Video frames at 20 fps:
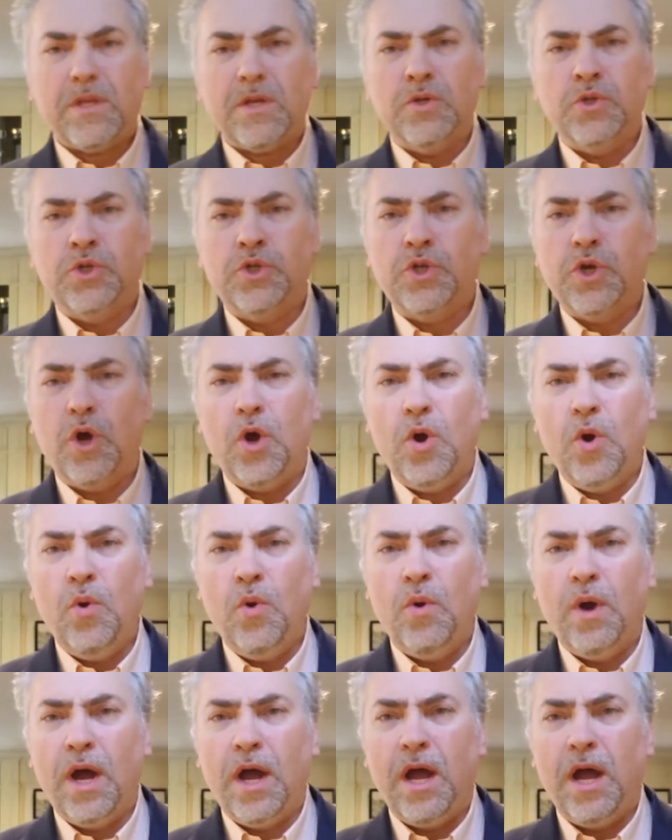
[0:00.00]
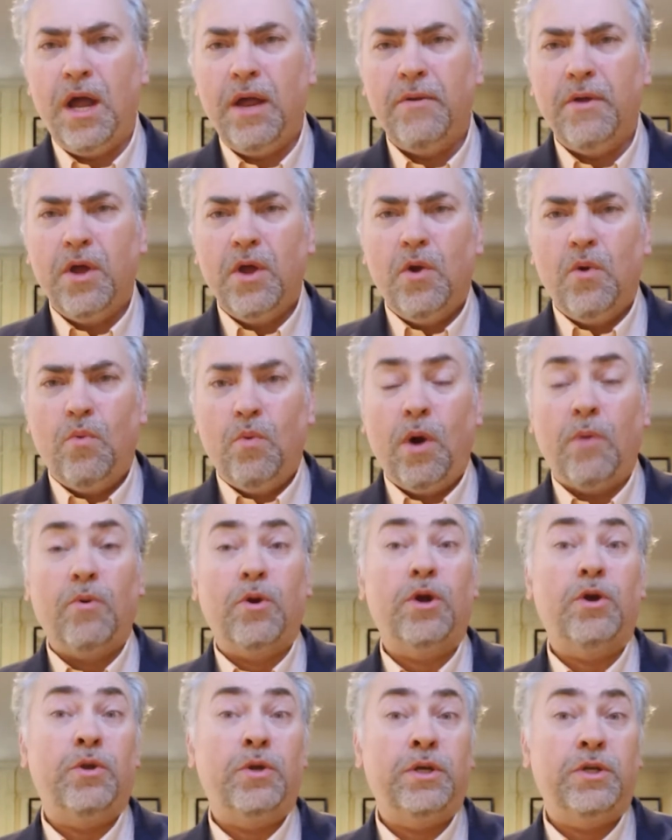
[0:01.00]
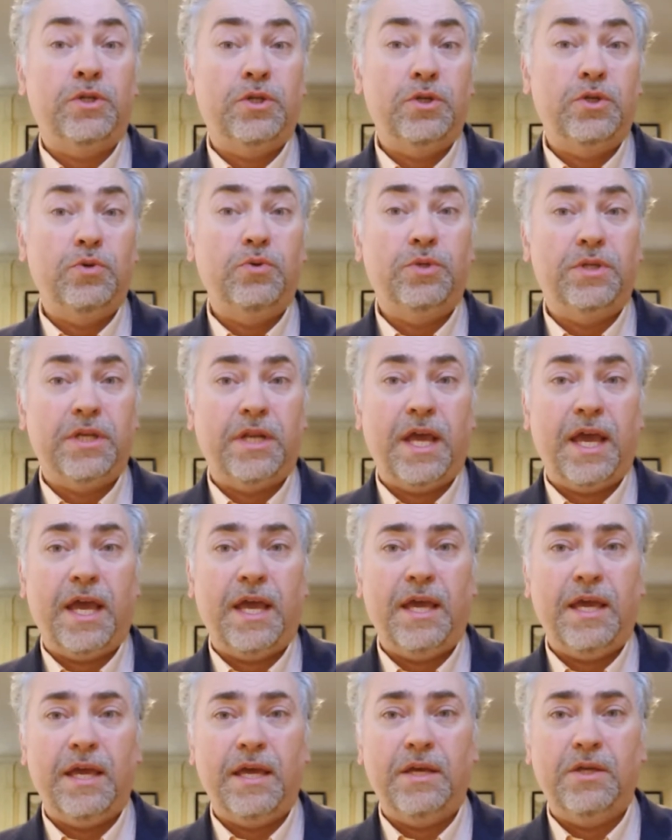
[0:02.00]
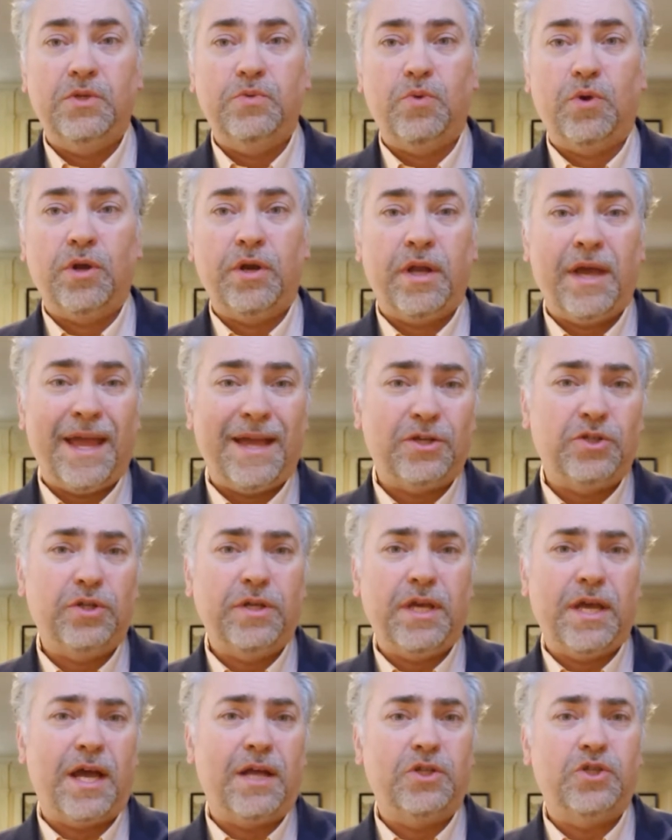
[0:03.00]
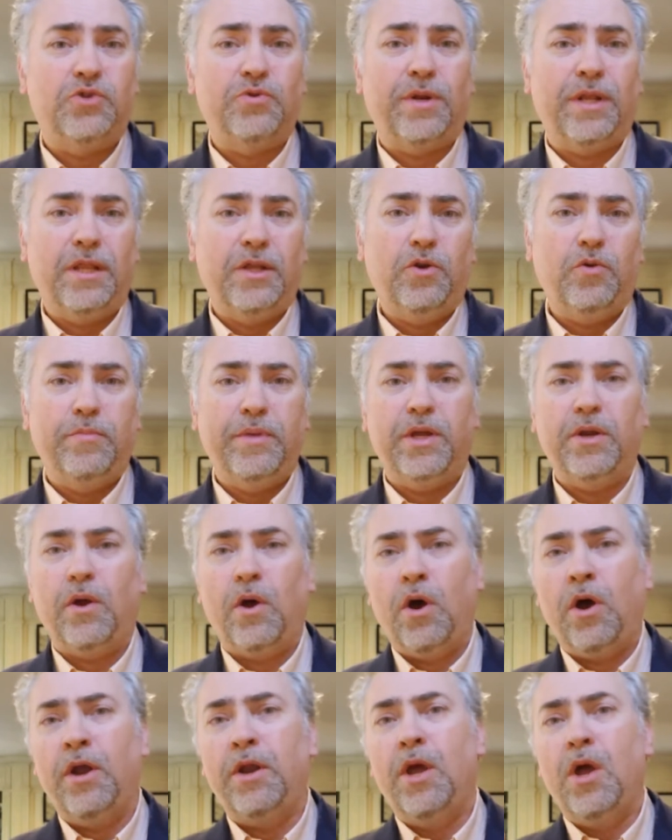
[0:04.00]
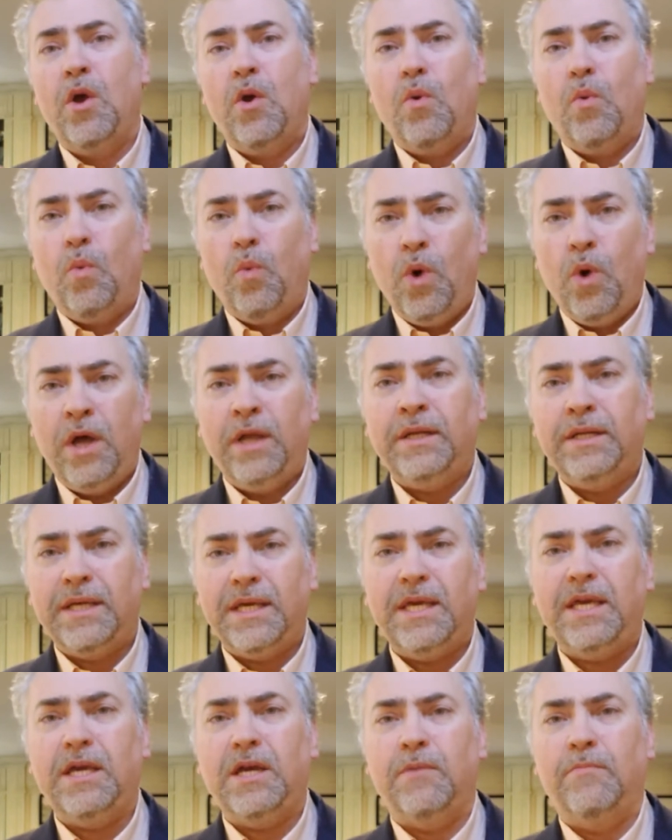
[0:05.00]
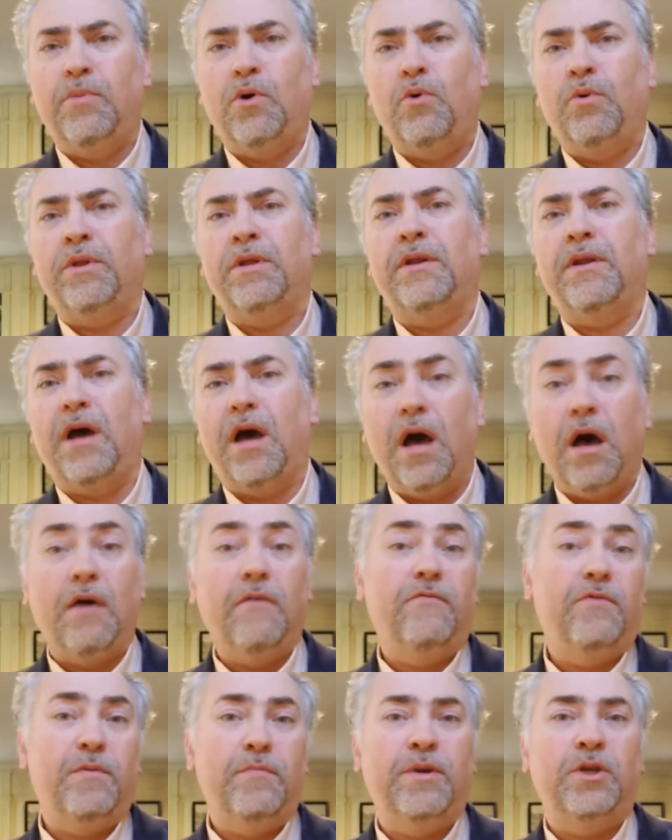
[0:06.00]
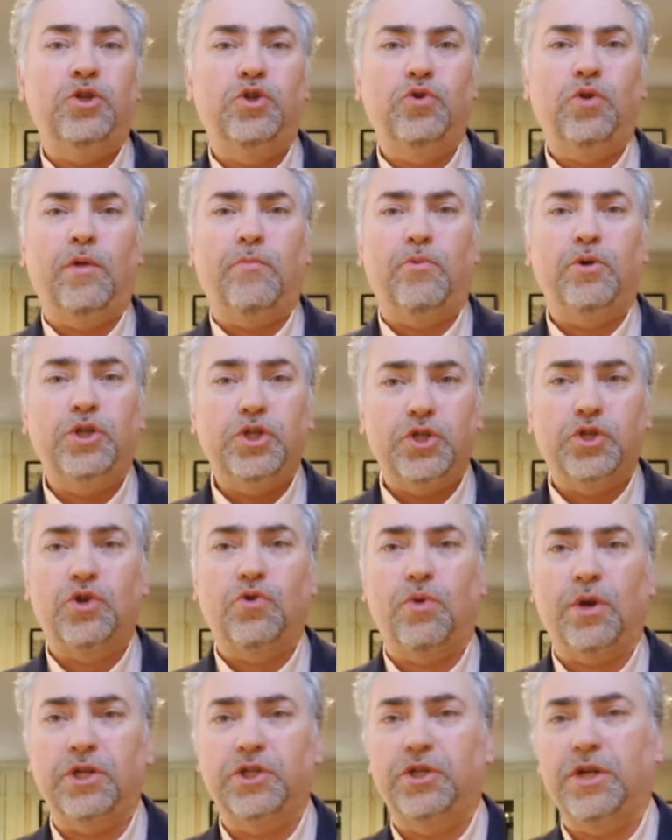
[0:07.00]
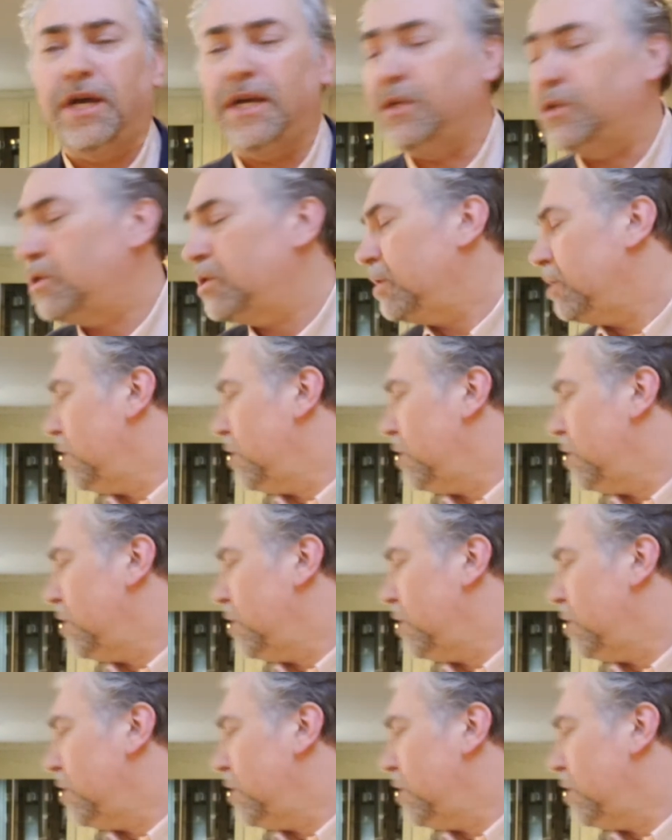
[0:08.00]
So what we're going to do today is we're going to actually concentrate a little bit on one key component of the mint julep, which is crushed ice.